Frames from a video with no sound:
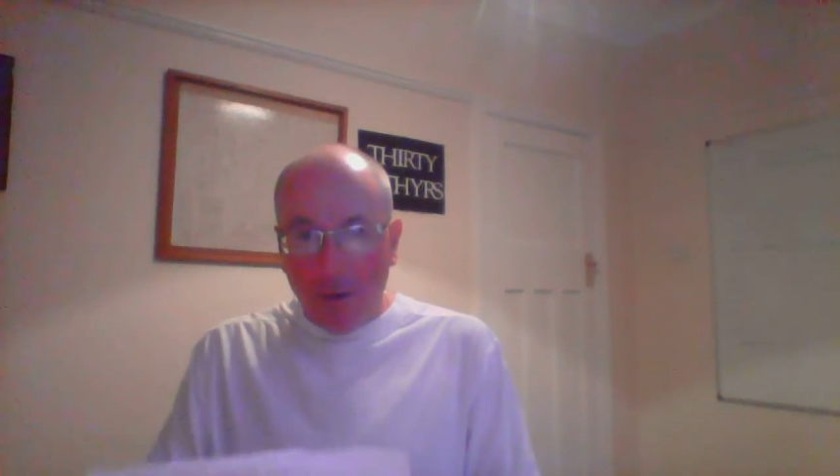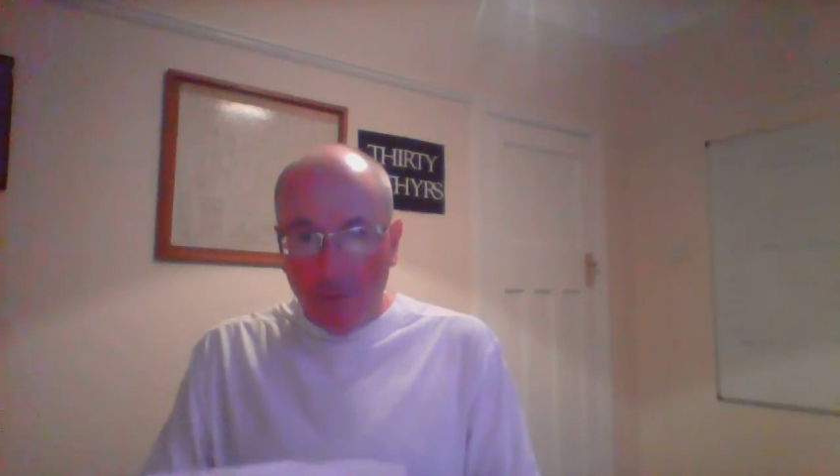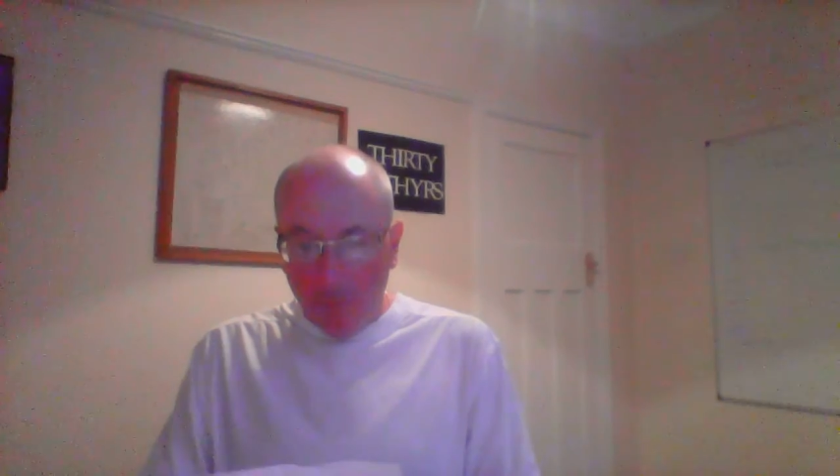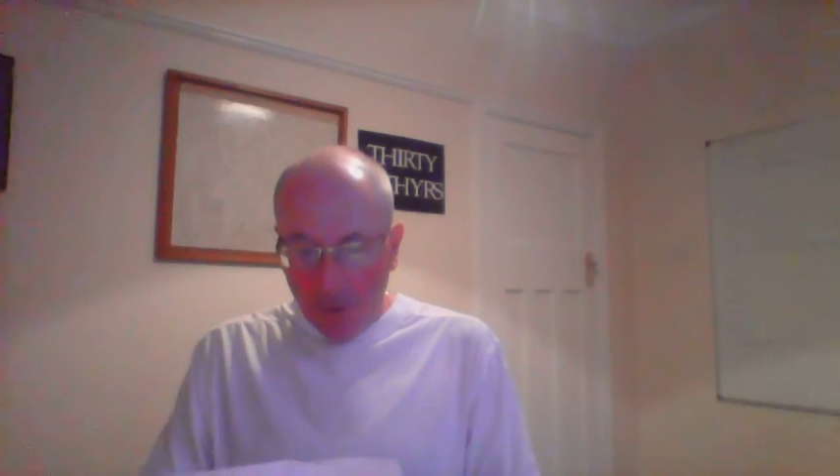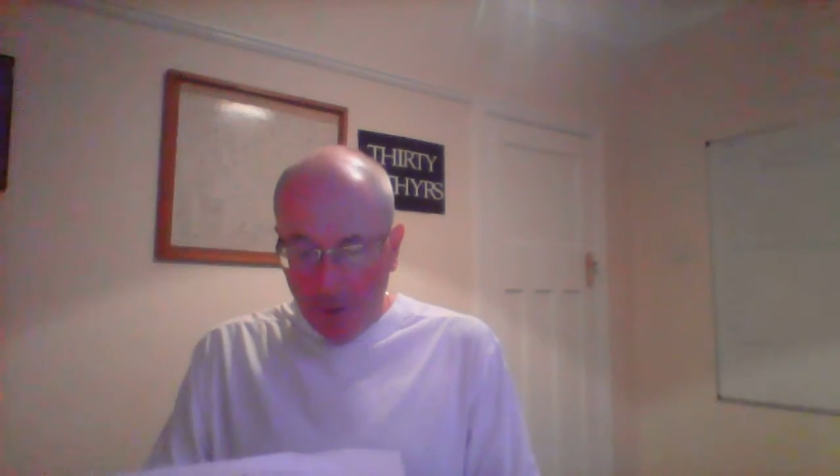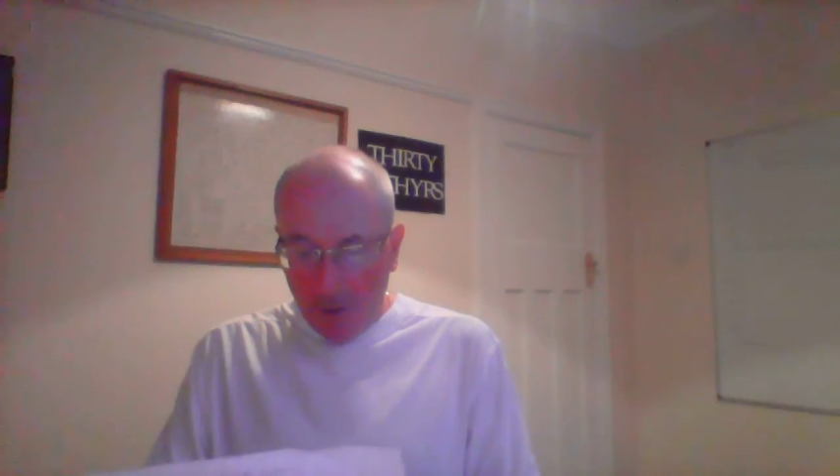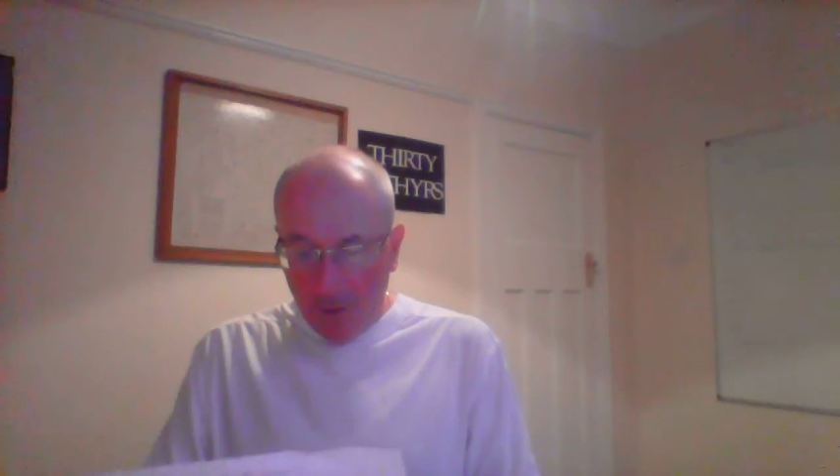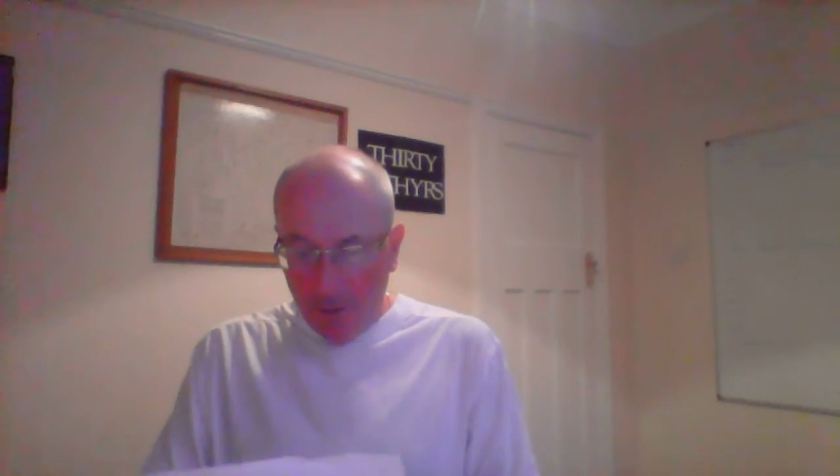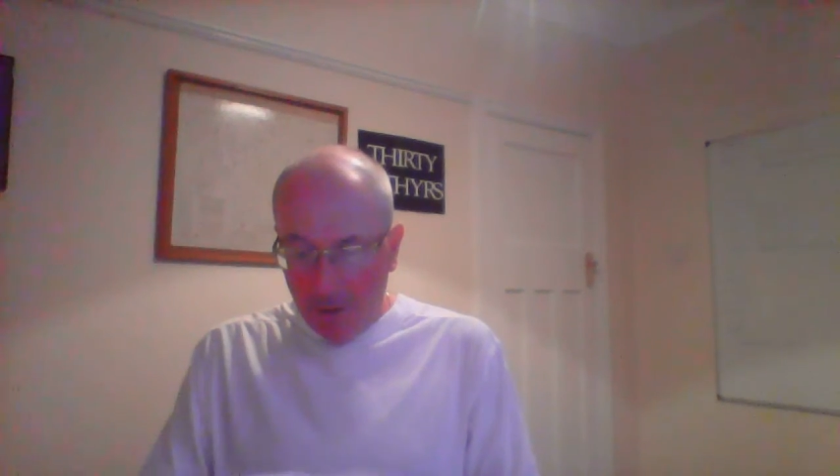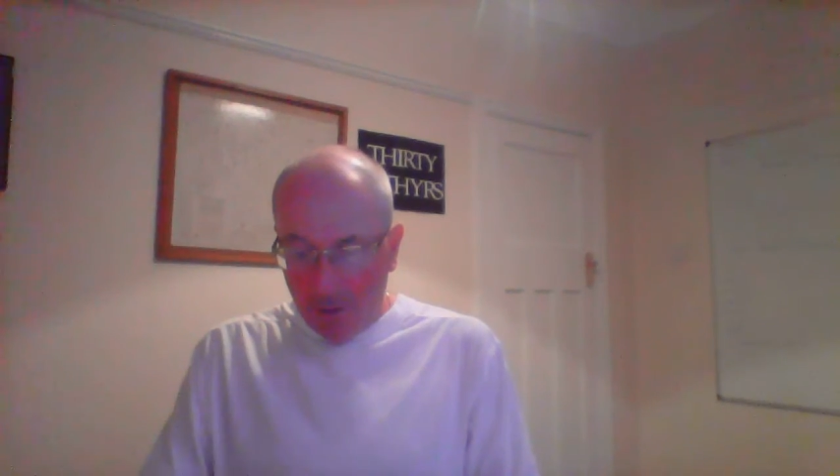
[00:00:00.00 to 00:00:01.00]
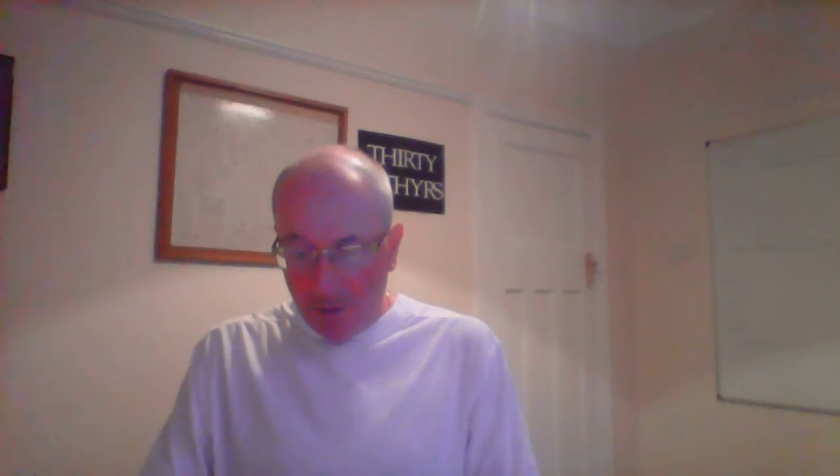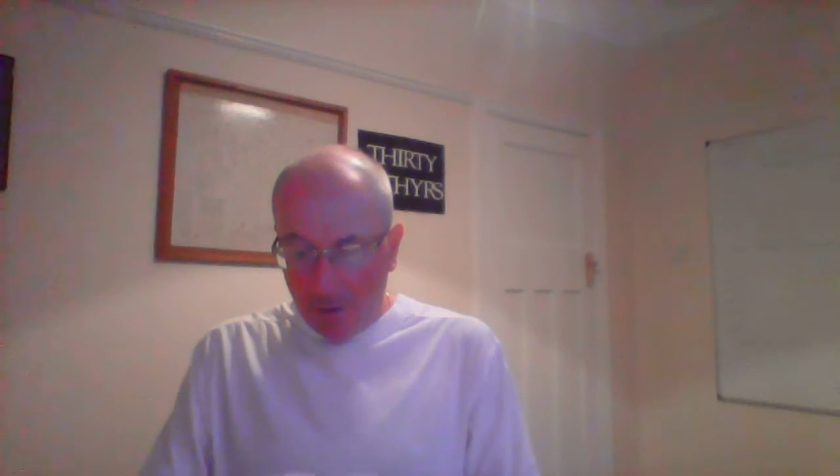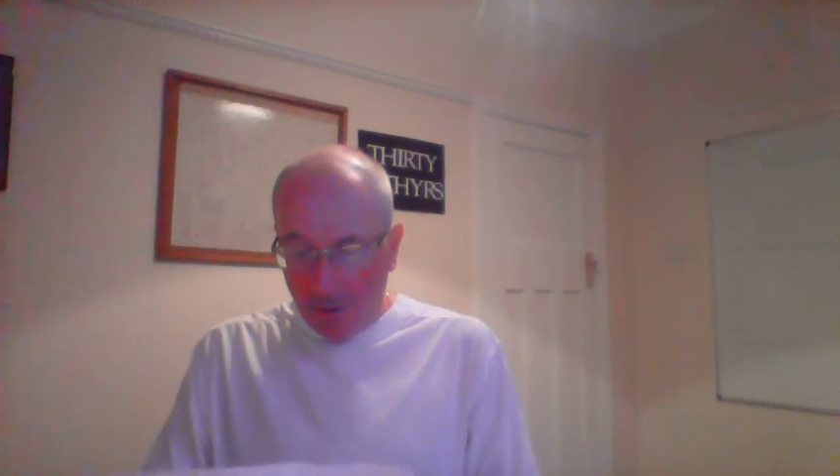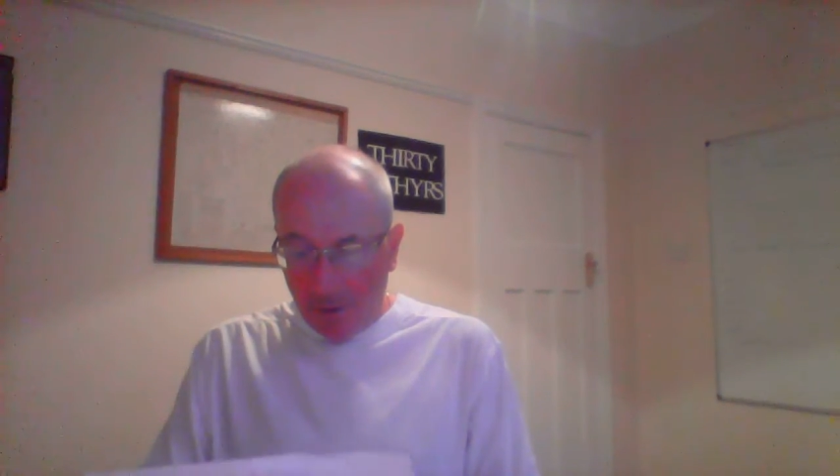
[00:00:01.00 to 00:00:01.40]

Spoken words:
Muntons